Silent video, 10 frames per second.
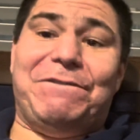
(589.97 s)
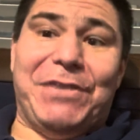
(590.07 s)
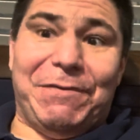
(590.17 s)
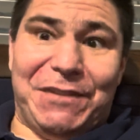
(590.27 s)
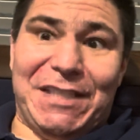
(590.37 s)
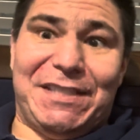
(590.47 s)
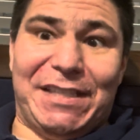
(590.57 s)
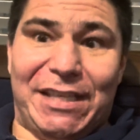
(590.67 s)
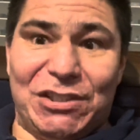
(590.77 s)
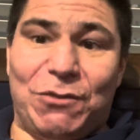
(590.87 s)
50
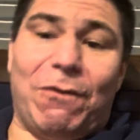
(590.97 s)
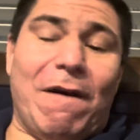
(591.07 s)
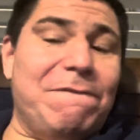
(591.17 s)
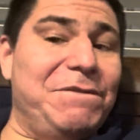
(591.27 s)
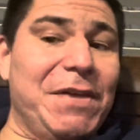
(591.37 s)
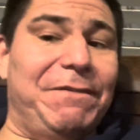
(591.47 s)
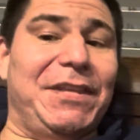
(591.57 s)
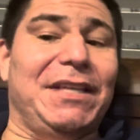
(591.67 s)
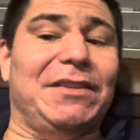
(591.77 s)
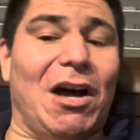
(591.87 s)
cents for a
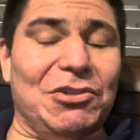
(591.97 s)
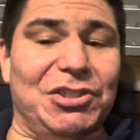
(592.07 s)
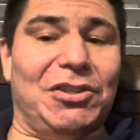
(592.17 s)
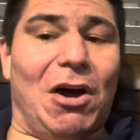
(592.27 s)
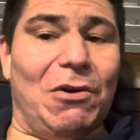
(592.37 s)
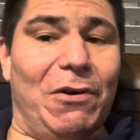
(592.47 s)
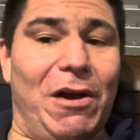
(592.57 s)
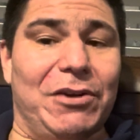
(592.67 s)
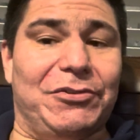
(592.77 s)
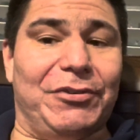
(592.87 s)
$15,000
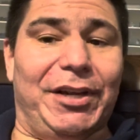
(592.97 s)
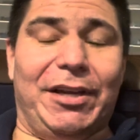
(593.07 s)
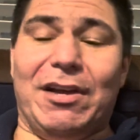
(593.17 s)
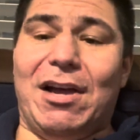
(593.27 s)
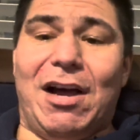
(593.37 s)
entree,